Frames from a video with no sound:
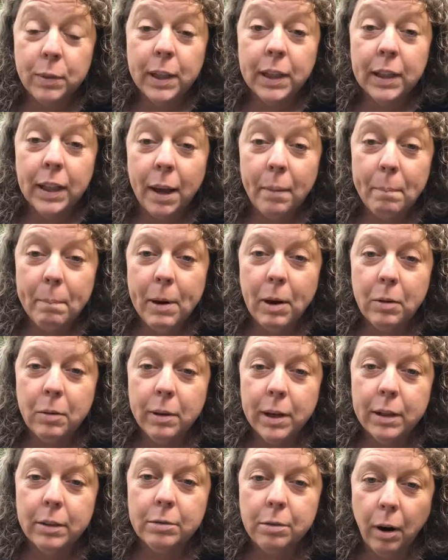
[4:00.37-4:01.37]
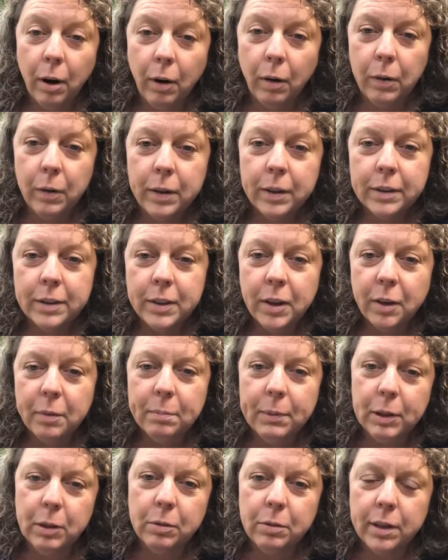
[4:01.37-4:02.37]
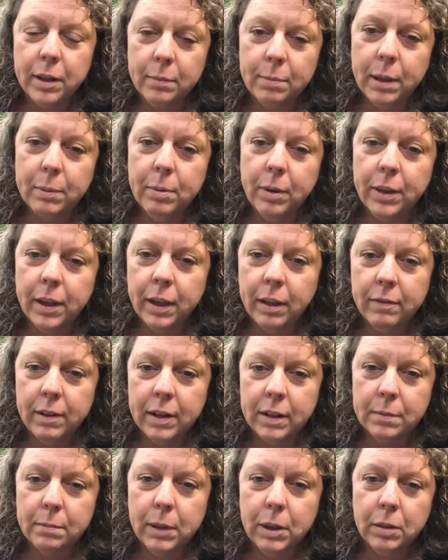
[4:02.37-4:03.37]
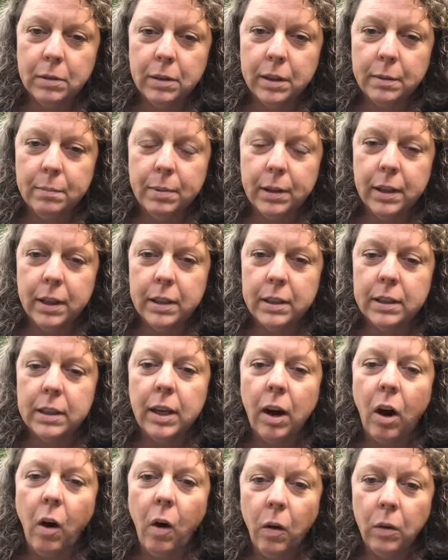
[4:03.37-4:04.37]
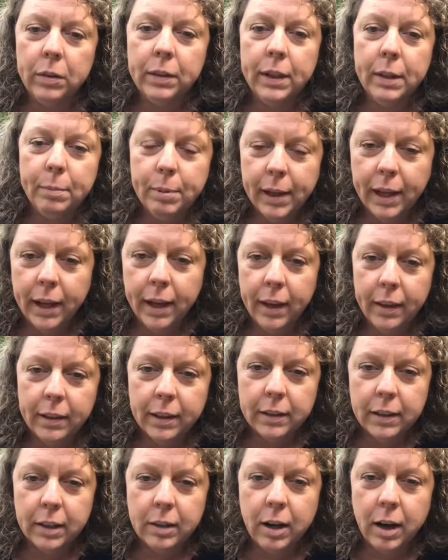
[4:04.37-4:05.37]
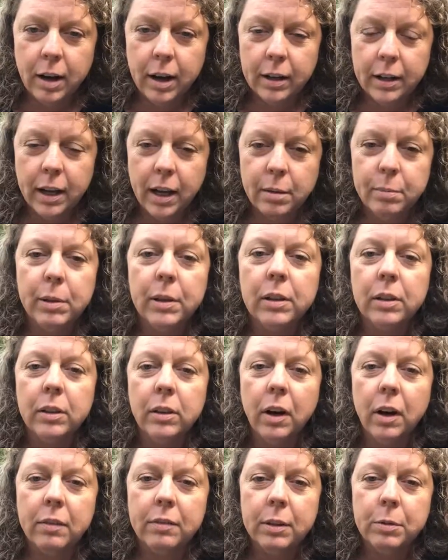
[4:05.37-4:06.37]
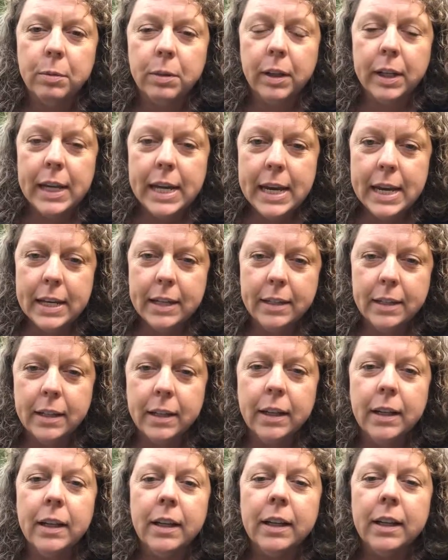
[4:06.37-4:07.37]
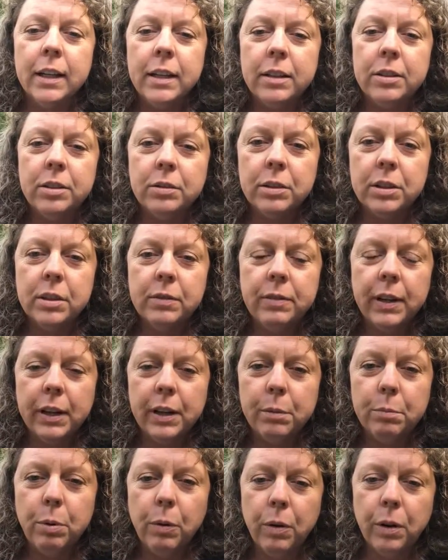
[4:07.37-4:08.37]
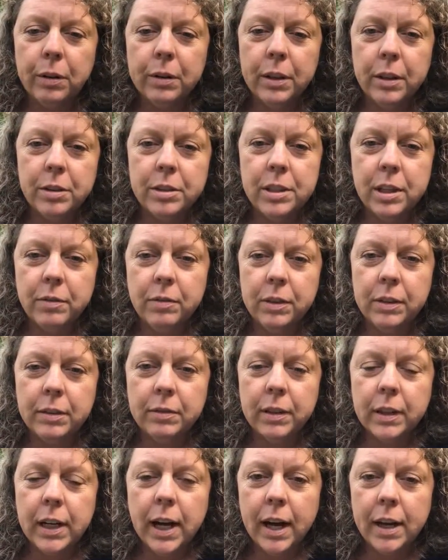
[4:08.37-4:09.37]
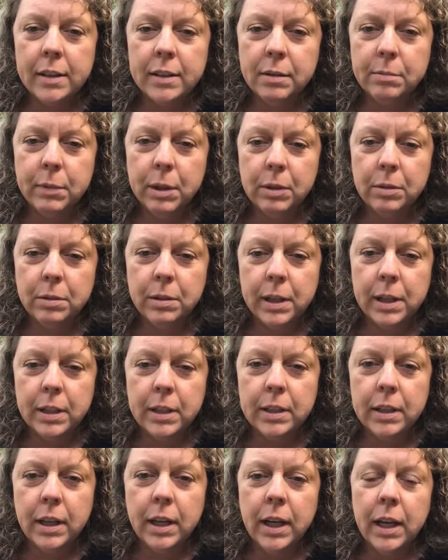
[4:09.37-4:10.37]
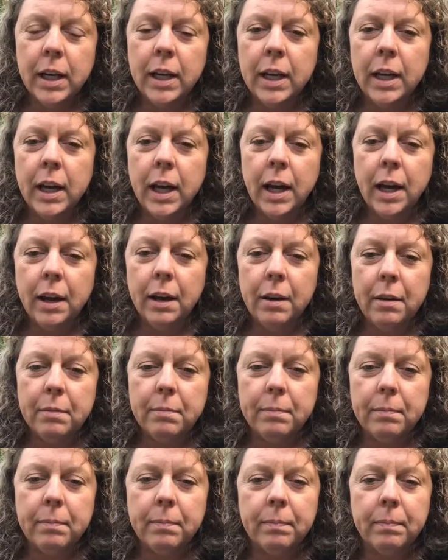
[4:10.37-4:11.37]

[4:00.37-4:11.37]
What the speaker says: We can let milkweed grow. It's called milkweed. People think of it as milkweed, but it's the only plant that the caterpillar larva will eat. So it's very important. There are several different kinds of milkweeds. I